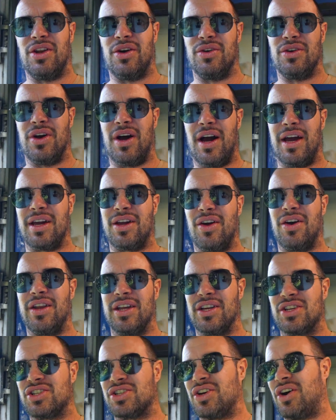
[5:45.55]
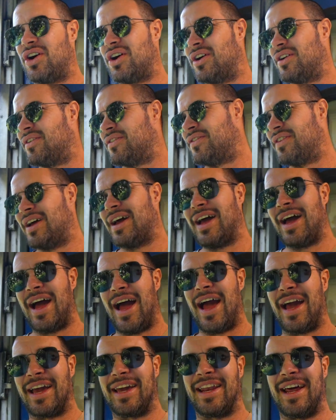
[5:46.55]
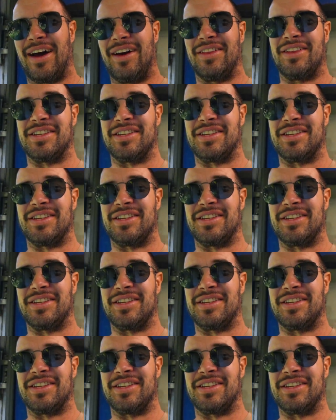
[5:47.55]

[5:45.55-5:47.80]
your iconic shot hanging out the